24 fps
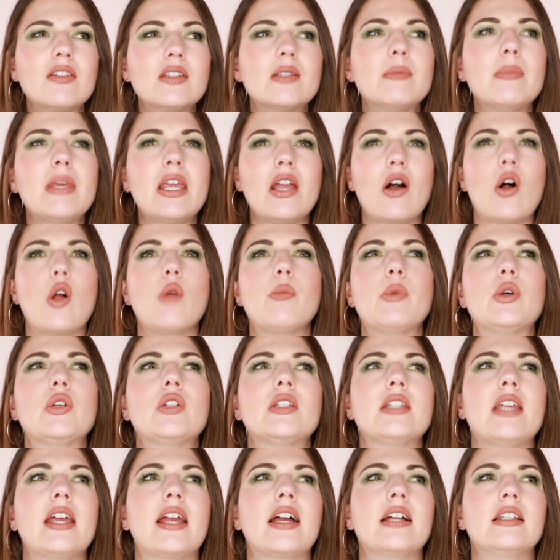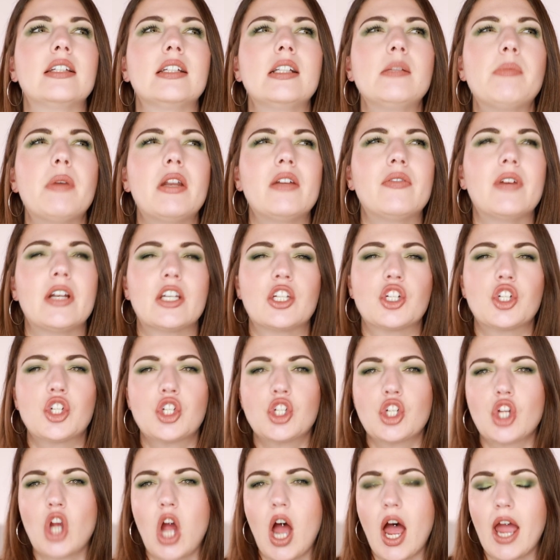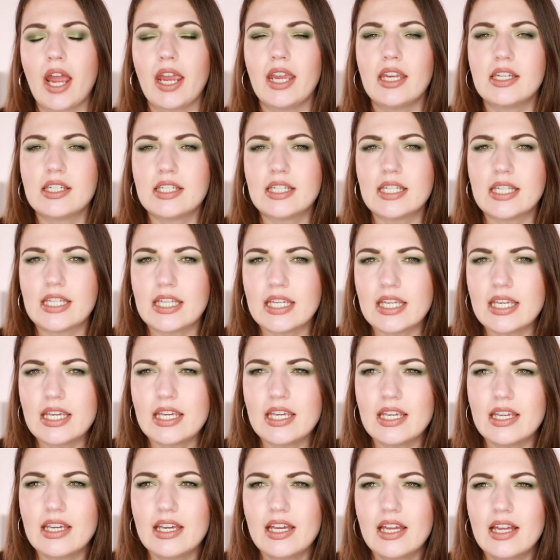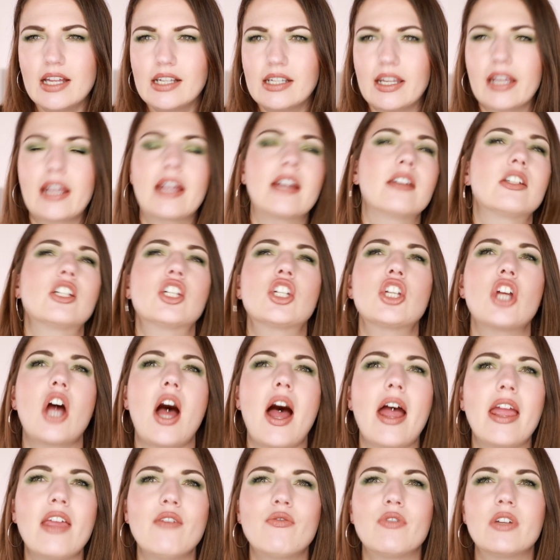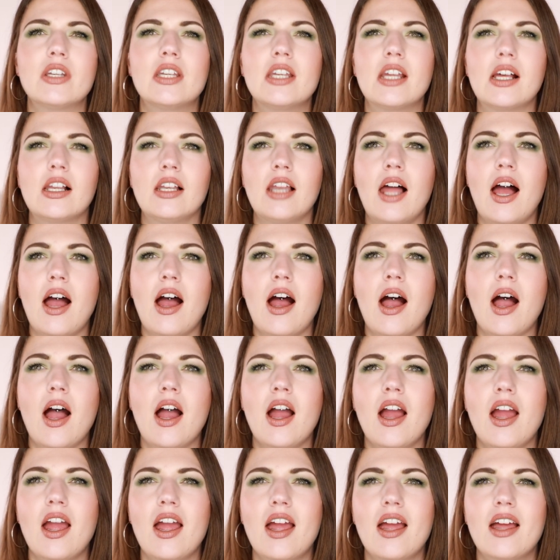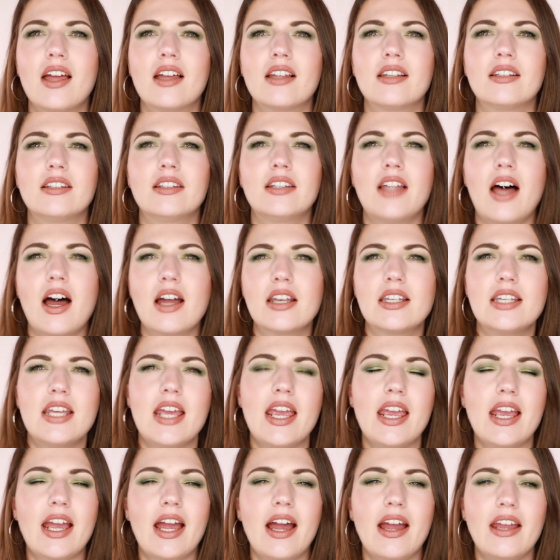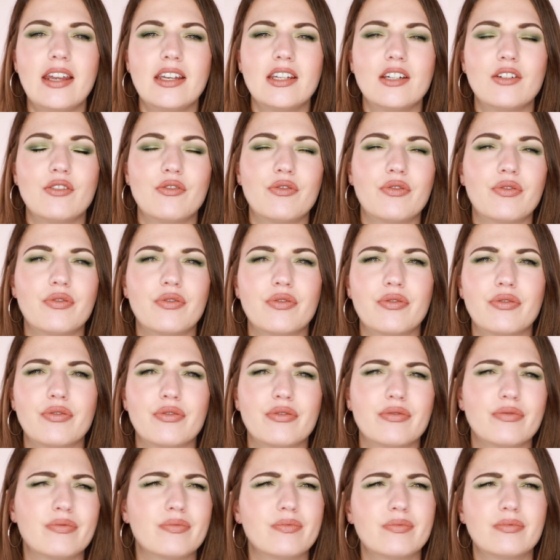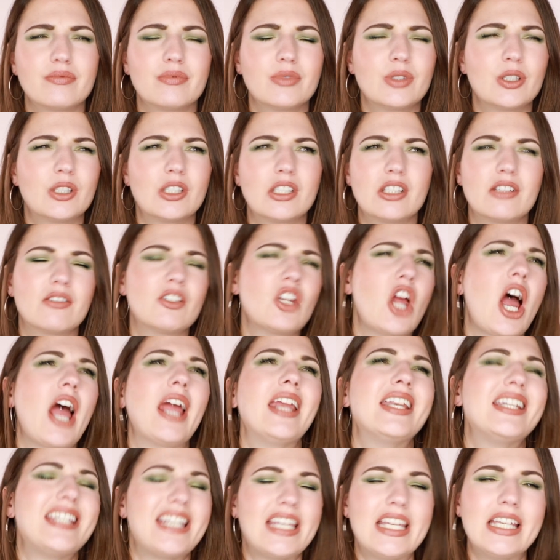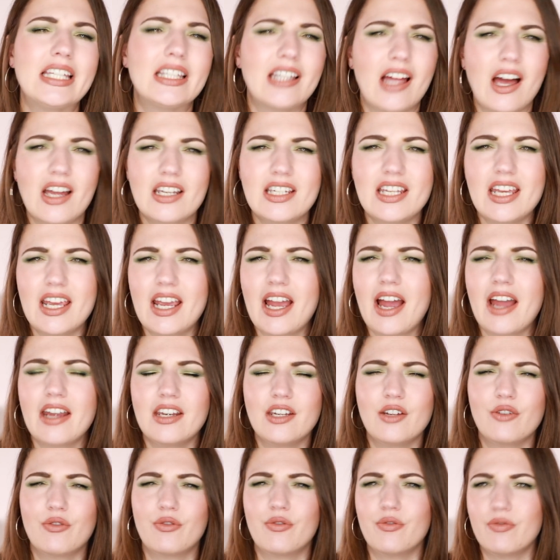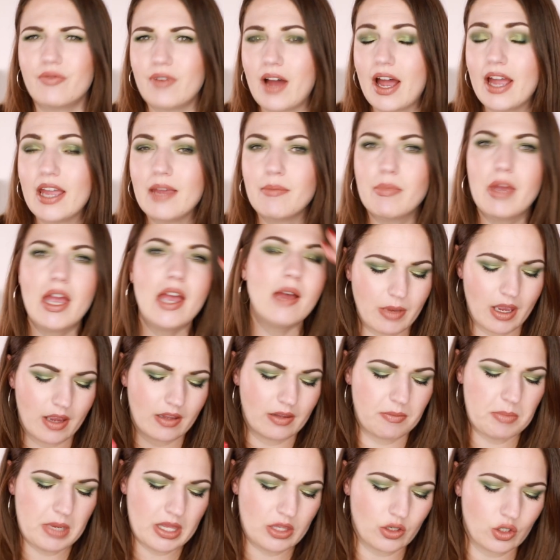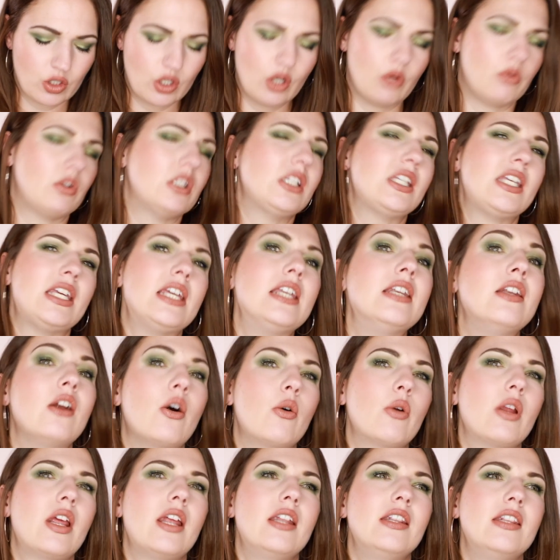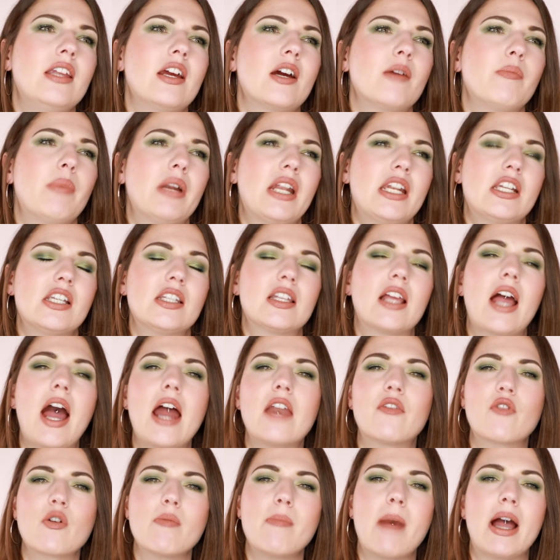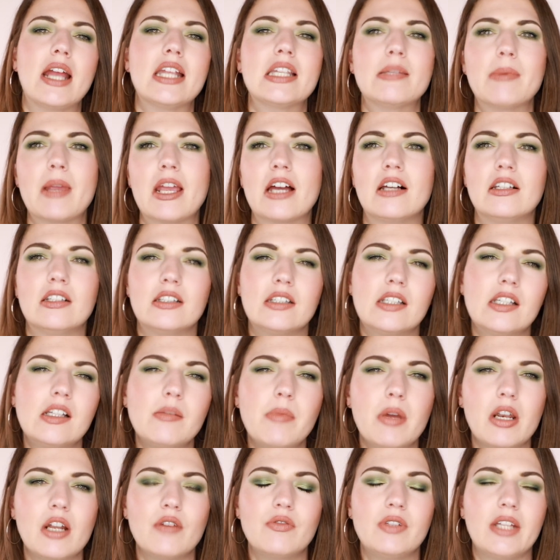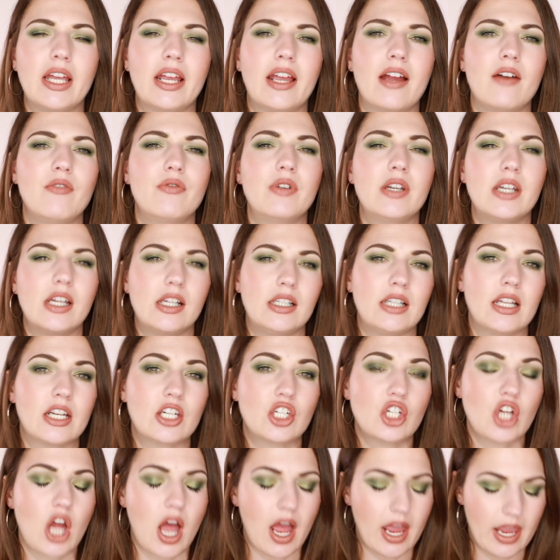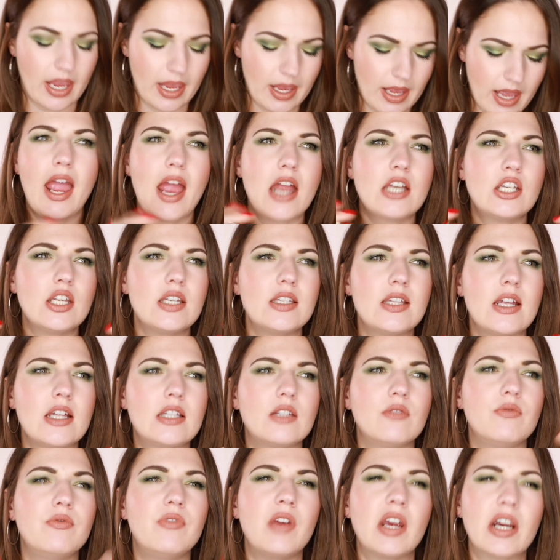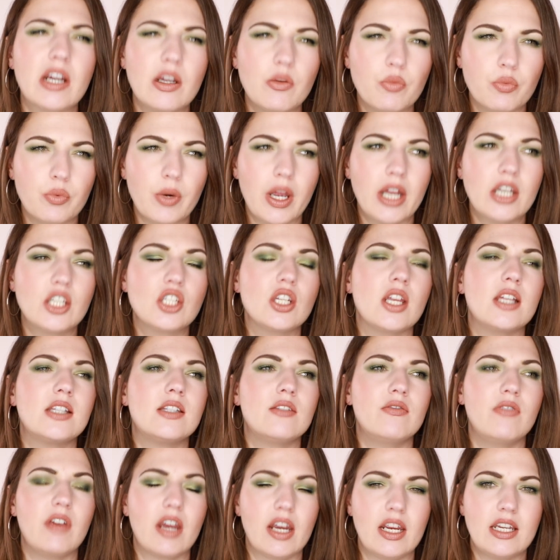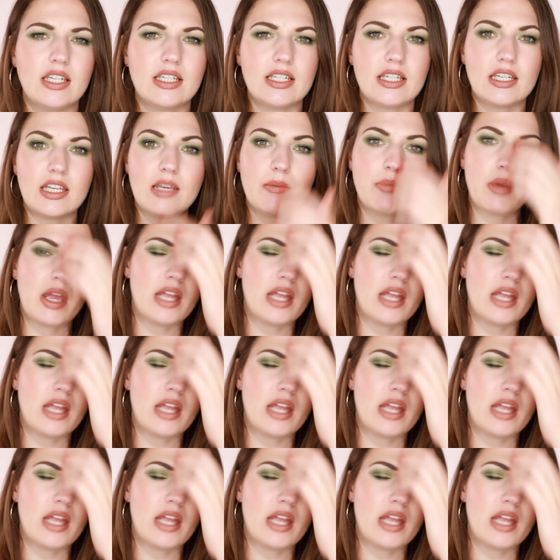me almost like a little bit of a chai tea, like a chai vanilla latte kind of or chai tea latte kind of vibe. I mean, there's no tea note in there, but it just kind of reminds me a little bit of like a vanilla chai. It's very rich. It's very deep.